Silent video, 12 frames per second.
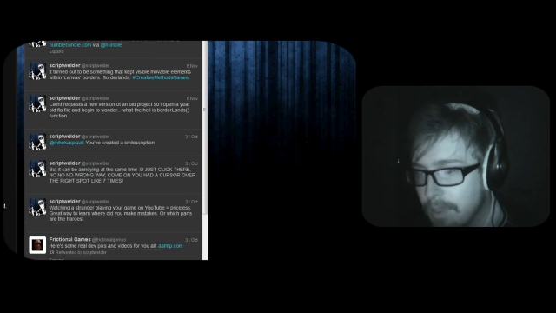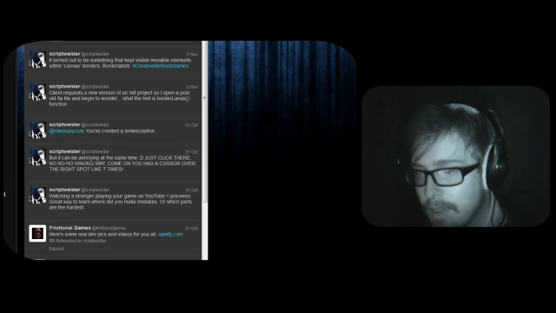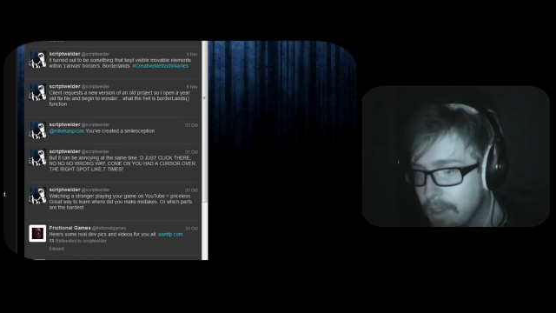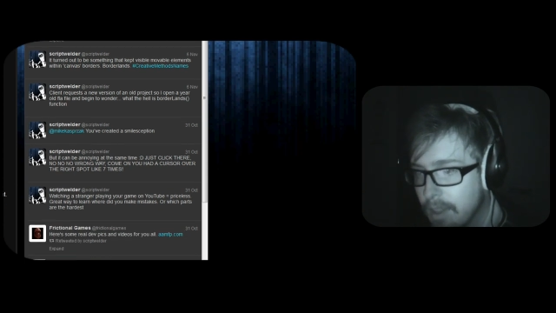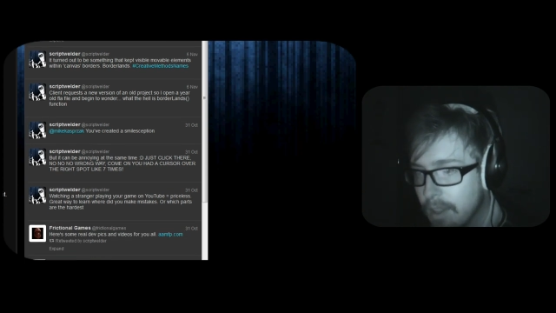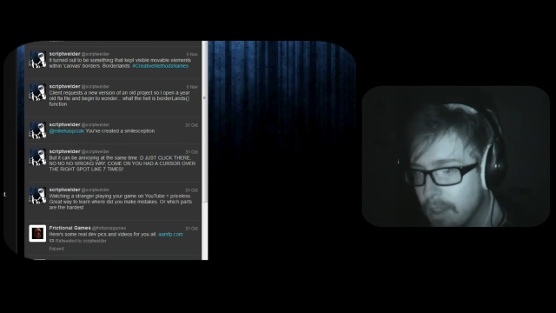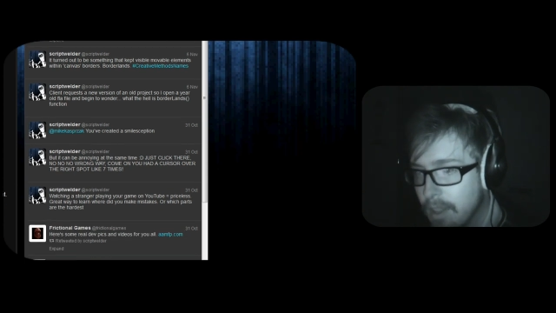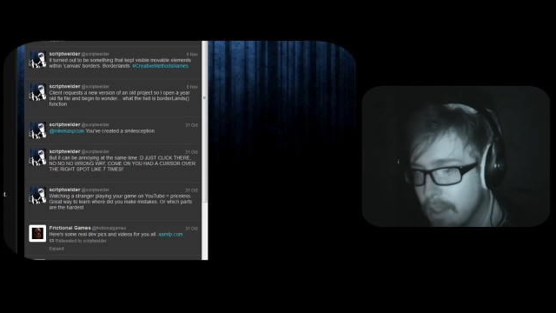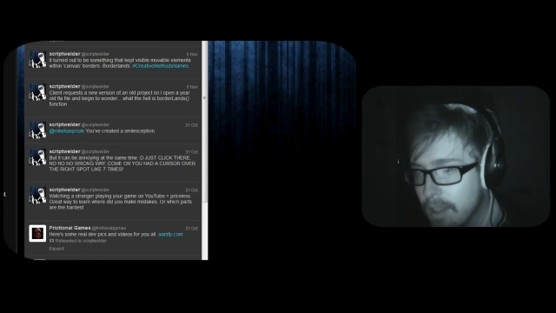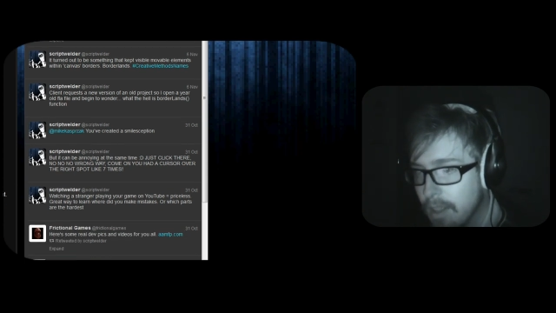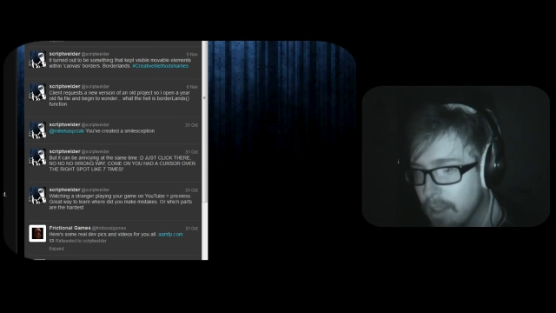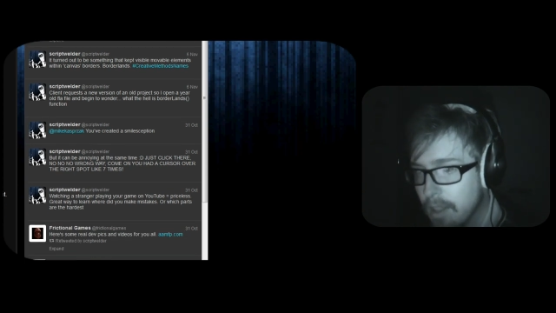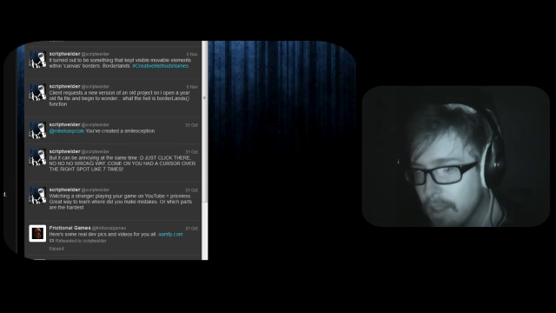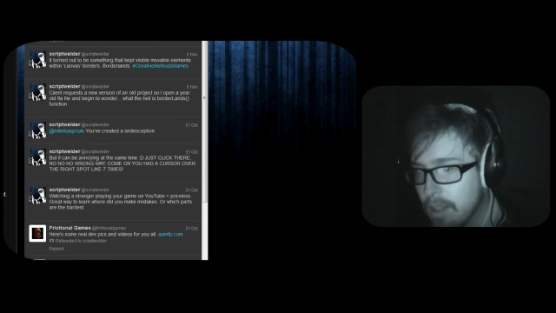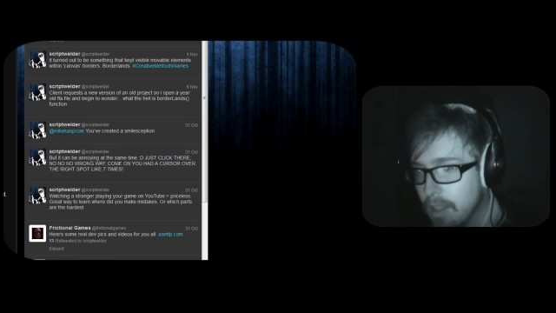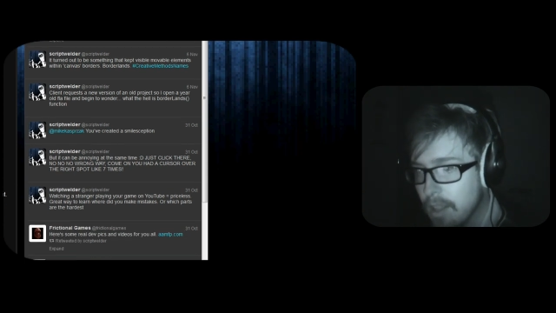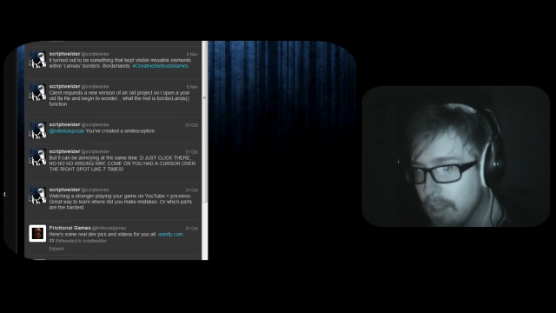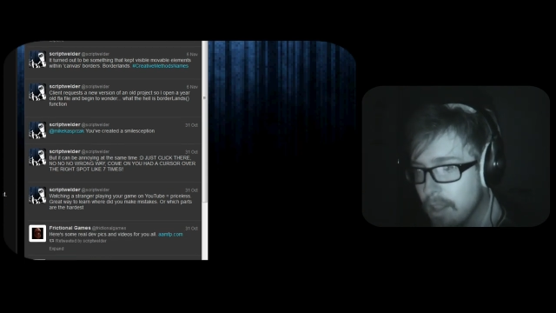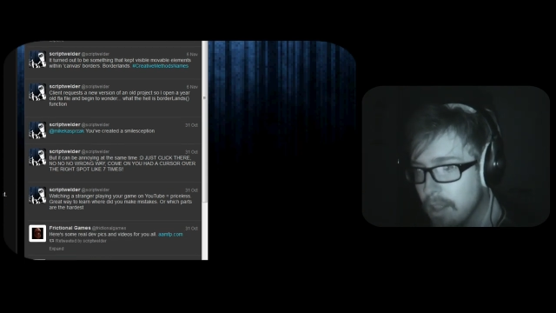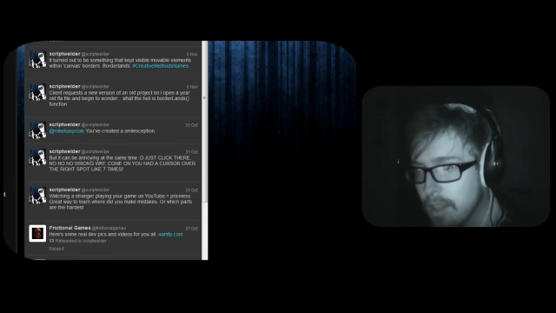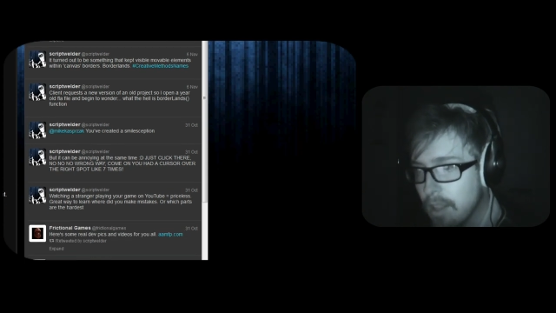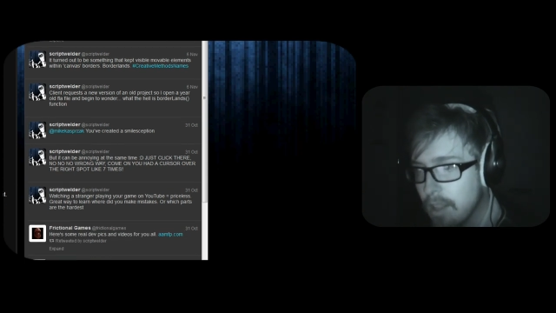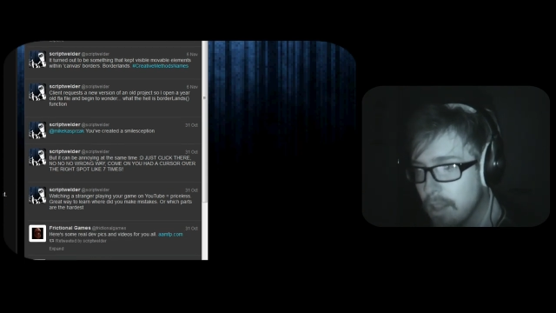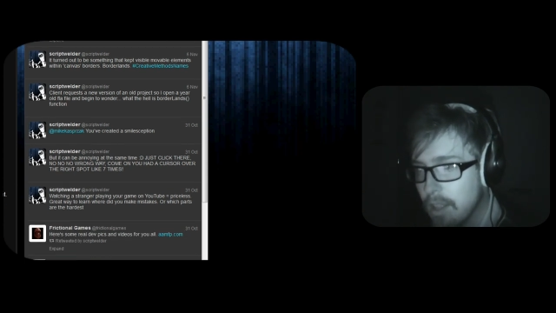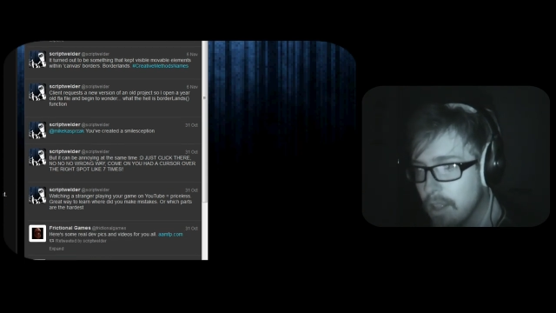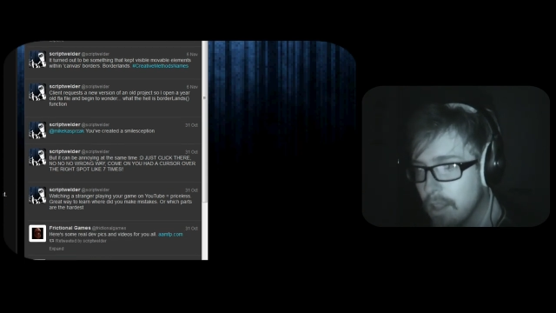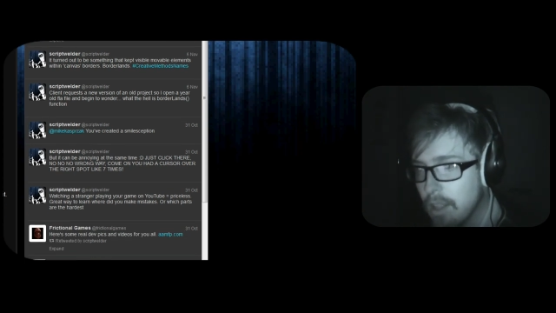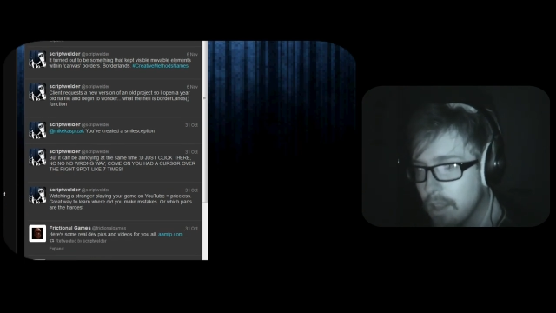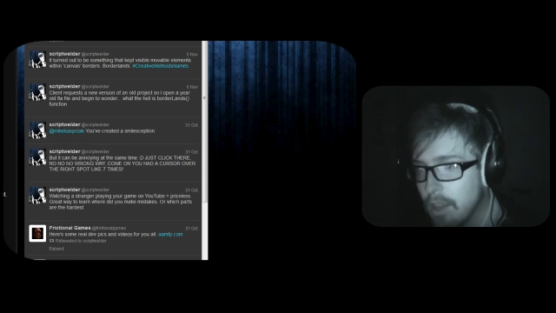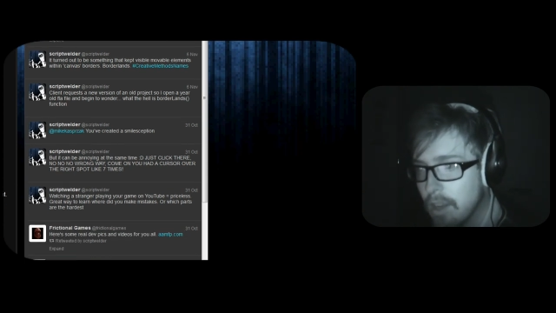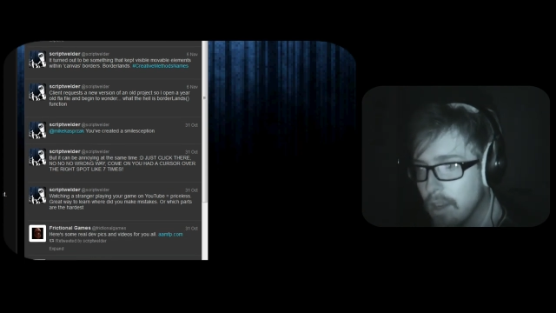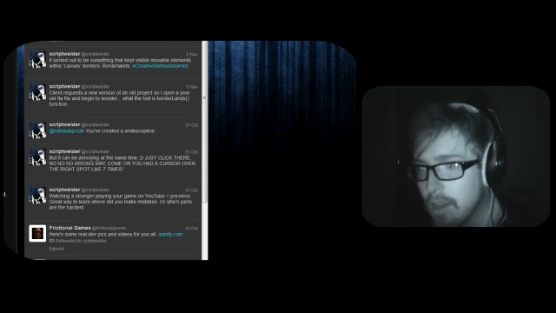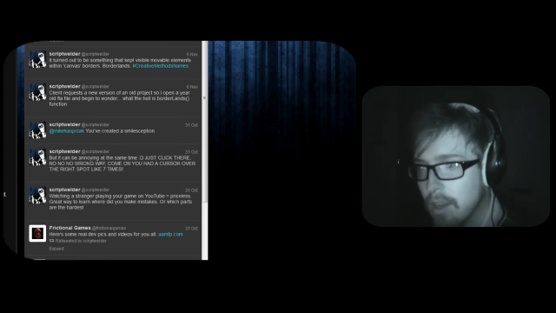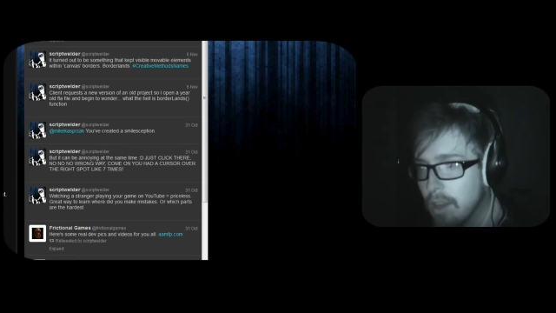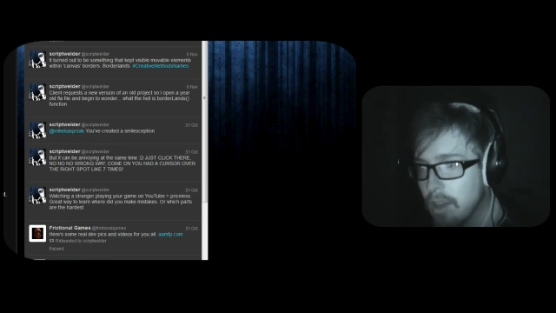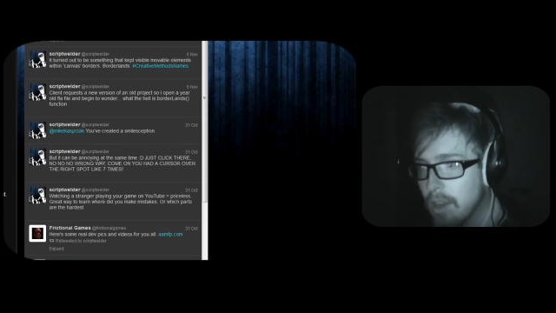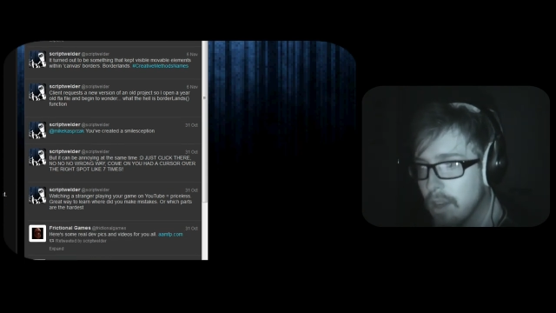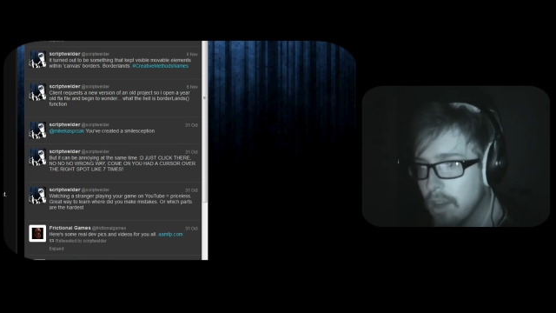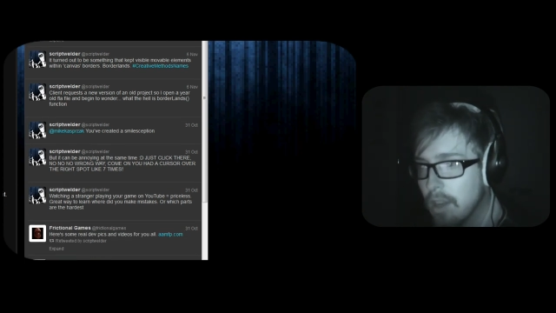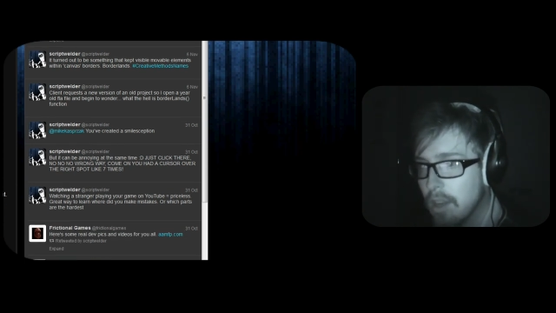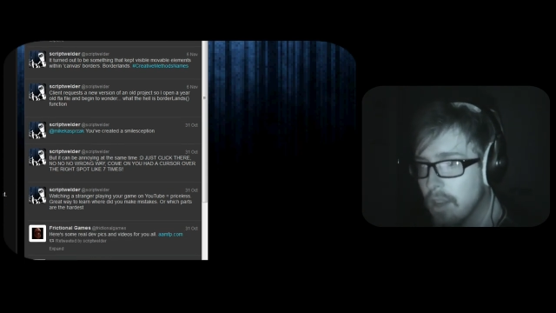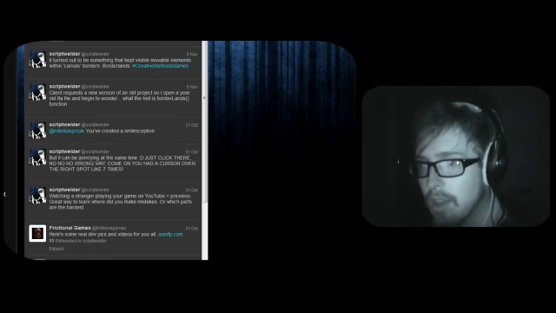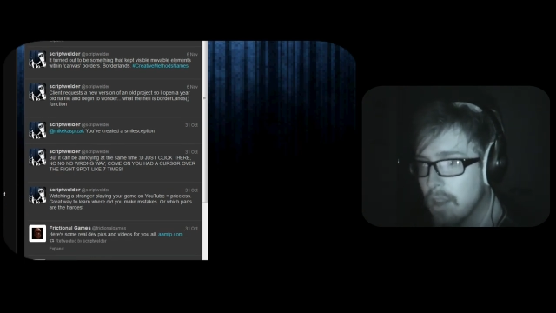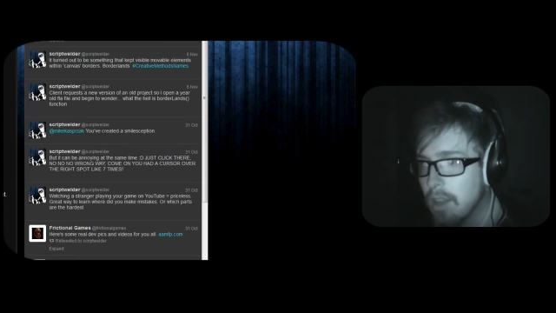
[no speech]